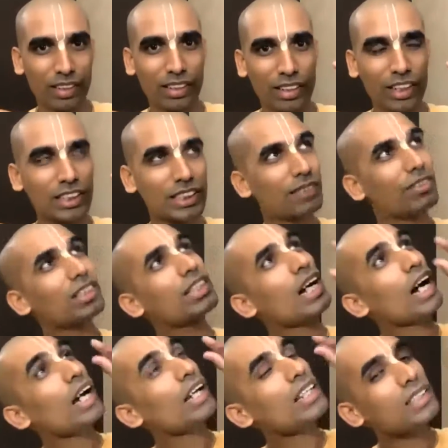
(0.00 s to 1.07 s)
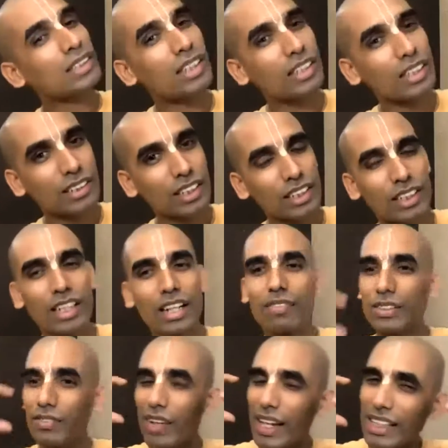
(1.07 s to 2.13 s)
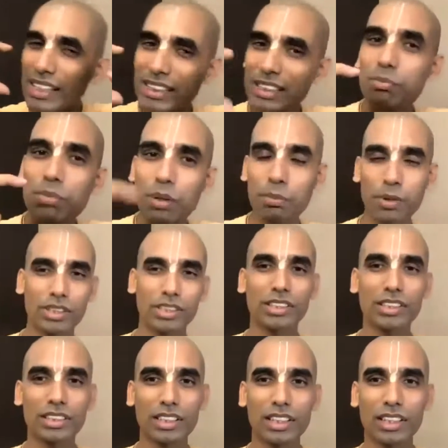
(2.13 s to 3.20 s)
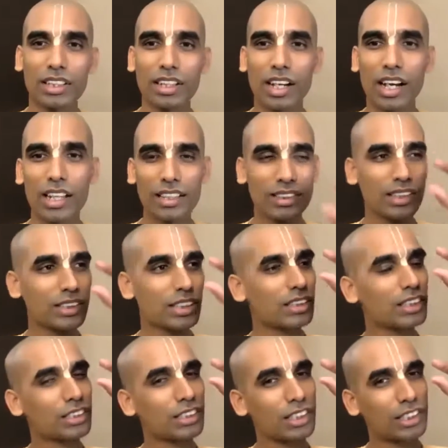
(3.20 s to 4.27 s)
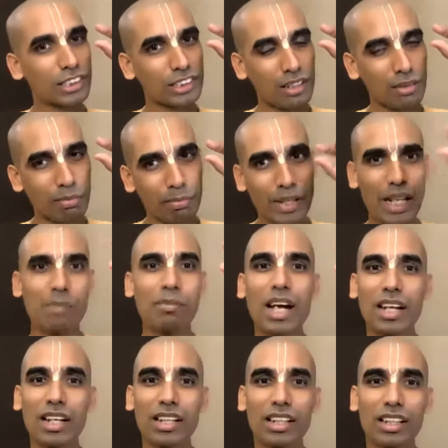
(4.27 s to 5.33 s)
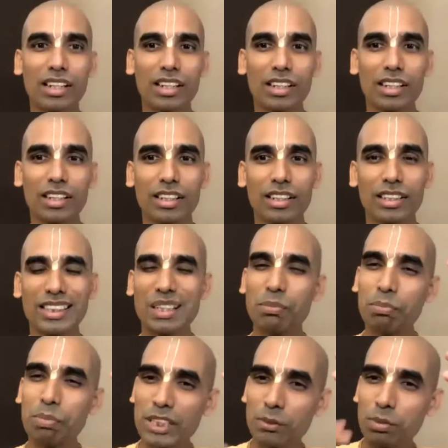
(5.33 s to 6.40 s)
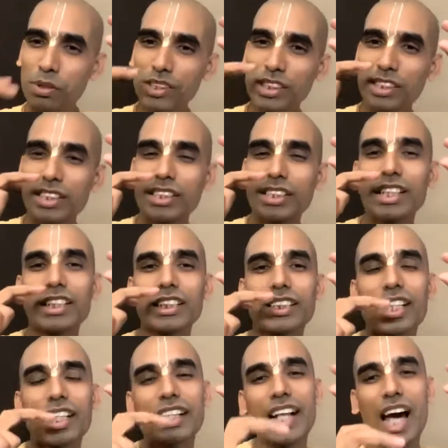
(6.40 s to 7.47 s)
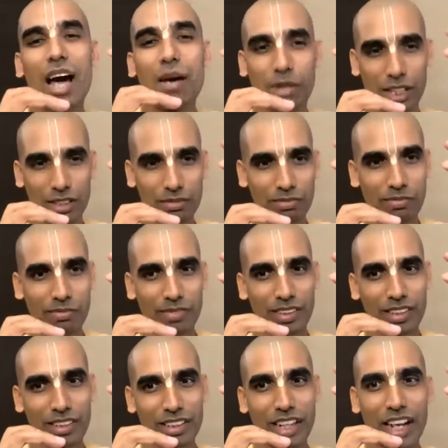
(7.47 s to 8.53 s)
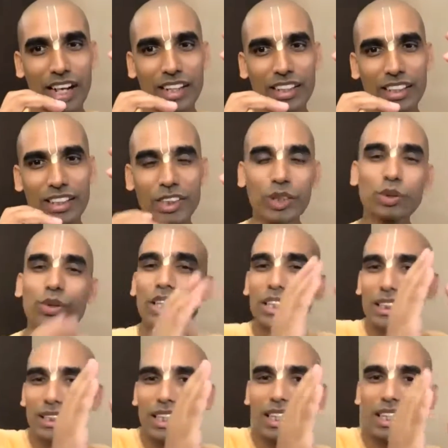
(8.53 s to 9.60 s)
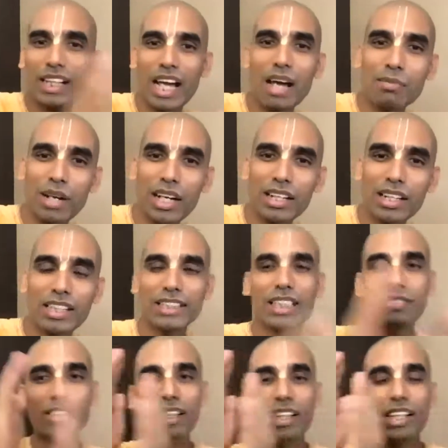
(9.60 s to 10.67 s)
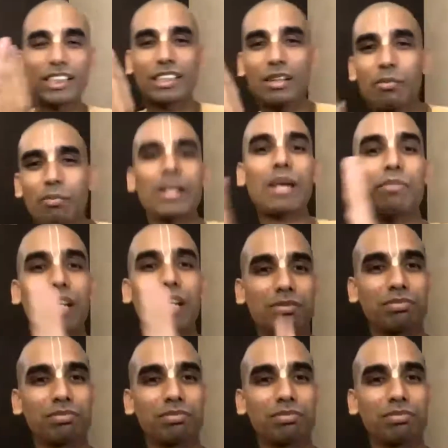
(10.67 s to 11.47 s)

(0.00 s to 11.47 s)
He is giving the highest result with very simple process. Highest result is Krishna prema, simplest process is Krishna nama. Right? Through Krishna nama, he is giving Krishna prema.